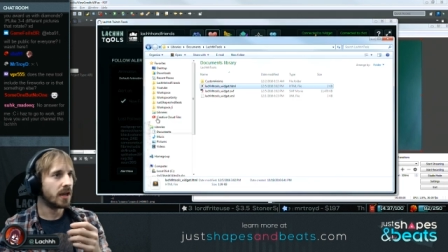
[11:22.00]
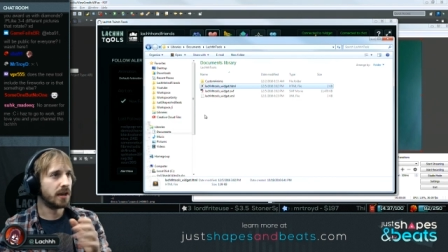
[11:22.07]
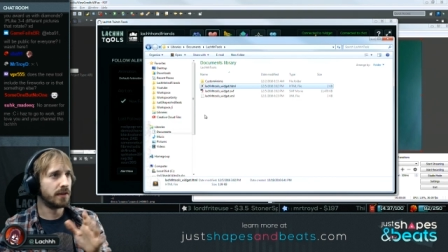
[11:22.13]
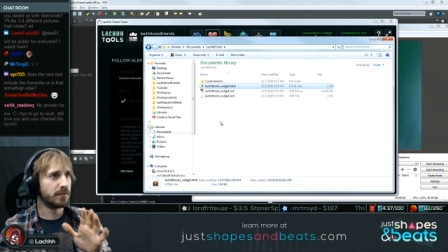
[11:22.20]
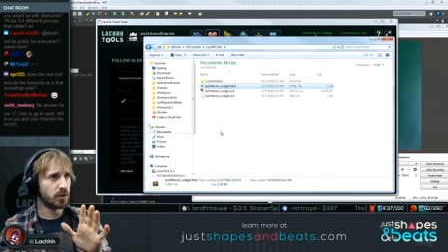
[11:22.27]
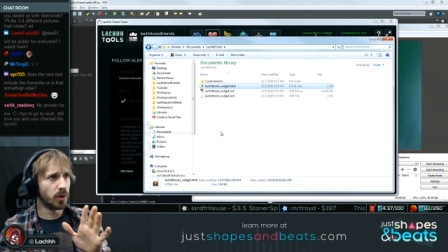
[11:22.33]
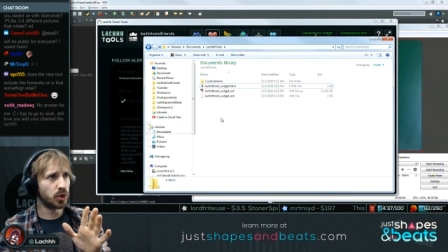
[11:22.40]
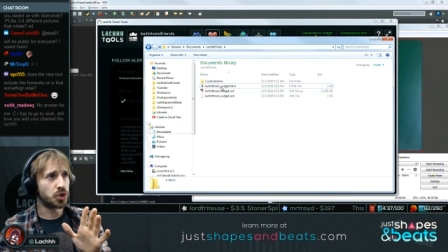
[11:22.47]

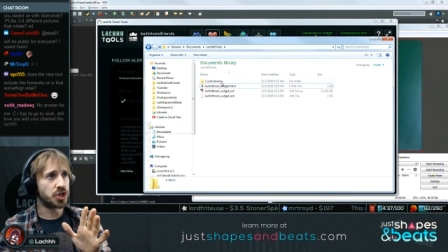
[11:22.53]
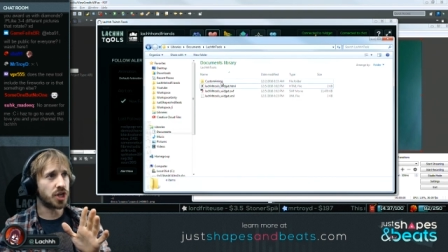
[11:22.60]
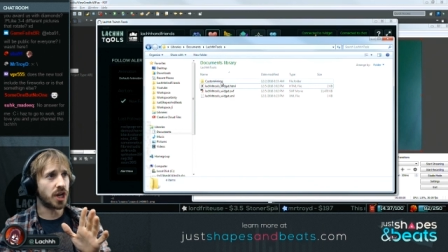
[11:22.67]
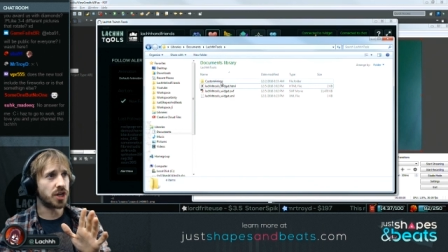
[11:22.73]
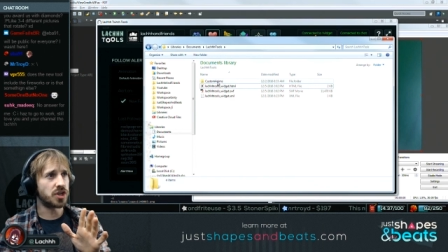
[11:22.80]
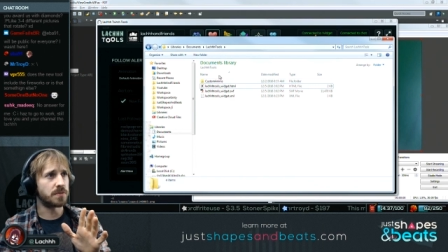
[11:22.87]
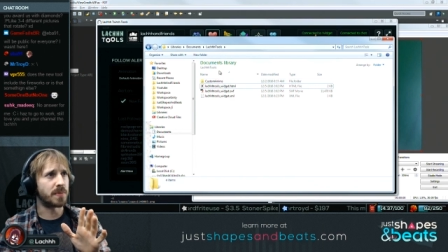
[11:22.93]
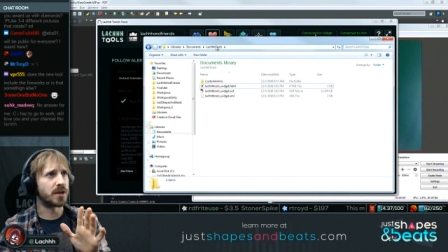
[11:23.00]
if you want to
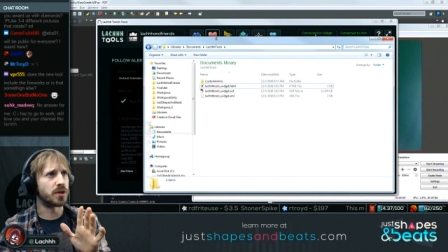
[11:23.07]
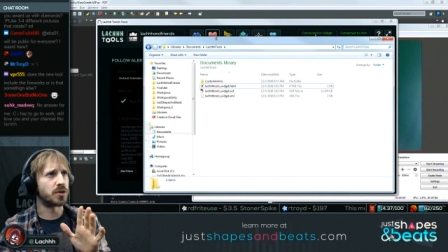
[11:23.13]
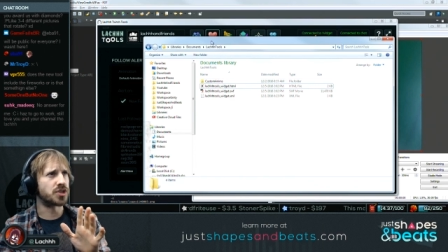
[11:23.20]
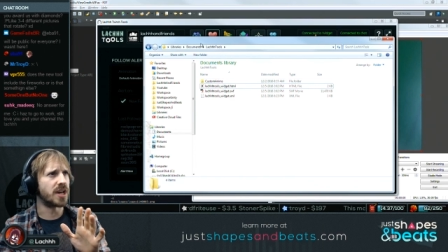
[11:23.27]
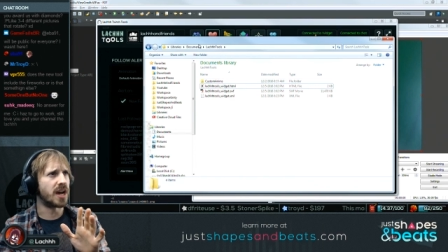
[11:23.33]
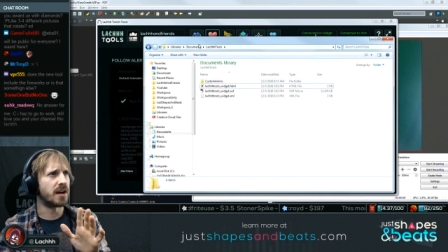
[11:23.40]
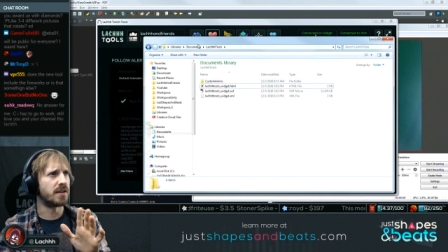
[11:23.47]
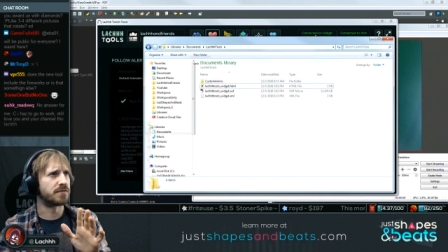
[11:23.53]
change it by
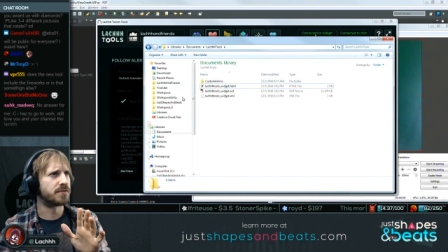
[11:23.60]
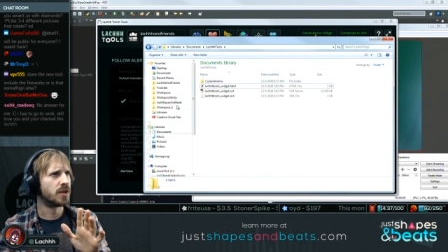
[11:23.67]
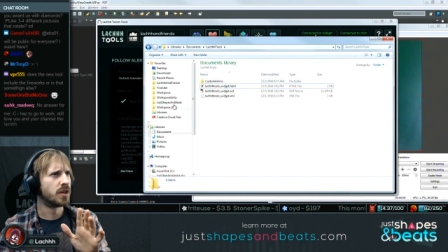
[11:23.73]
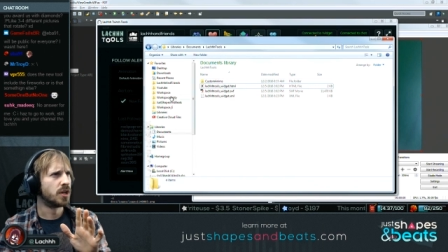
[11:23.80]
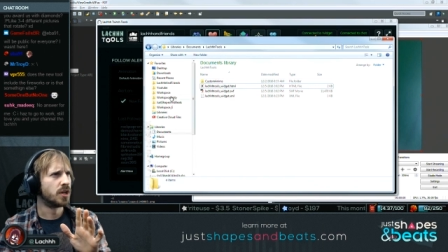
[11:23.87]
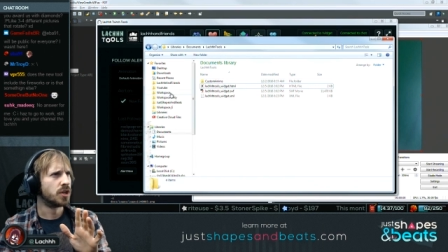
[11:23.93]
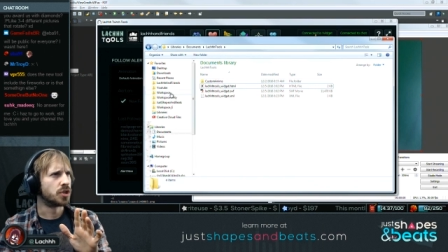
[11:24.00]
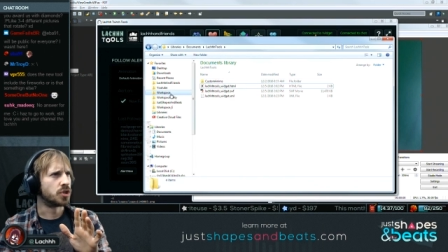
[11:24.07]
yourself,
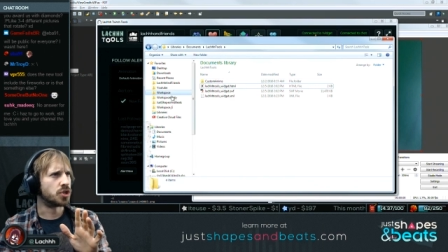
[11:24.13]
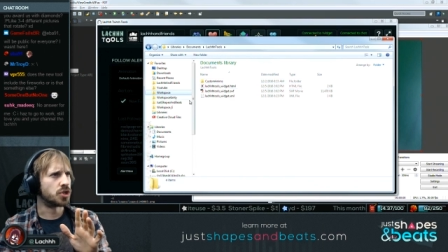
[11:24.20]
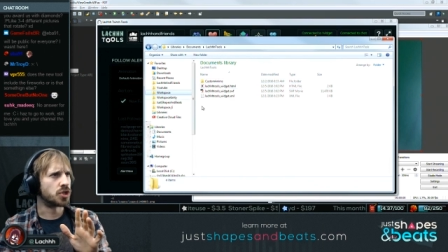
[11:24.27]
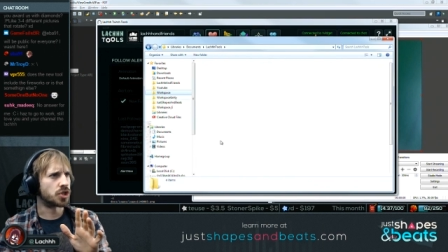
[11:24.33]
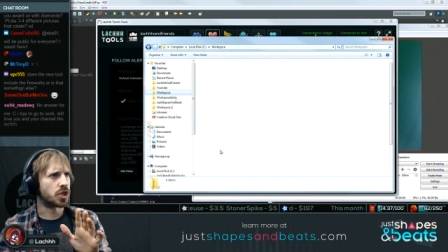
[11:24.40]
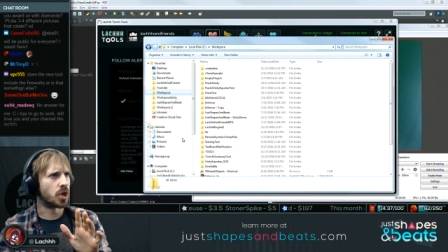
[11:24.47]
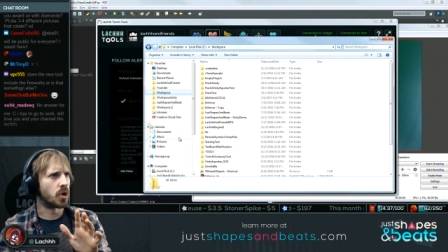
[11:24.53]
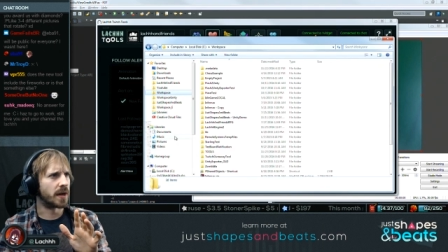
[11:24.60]
you
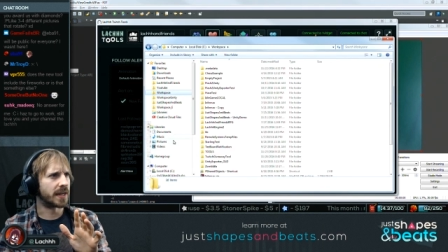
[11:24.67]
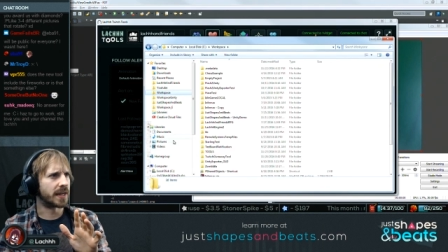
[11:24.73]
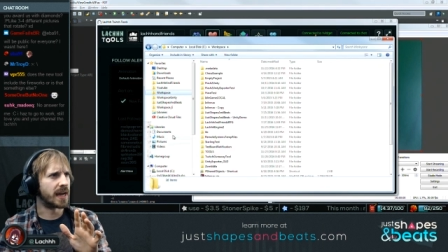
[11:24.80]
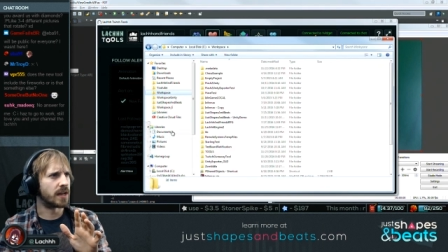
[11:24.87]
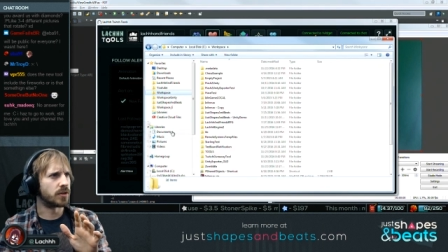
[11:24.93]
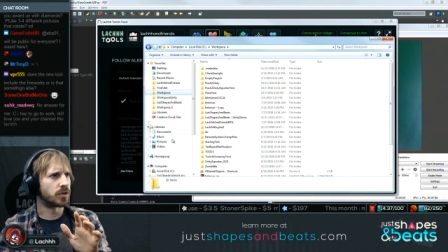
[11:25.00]
just go again.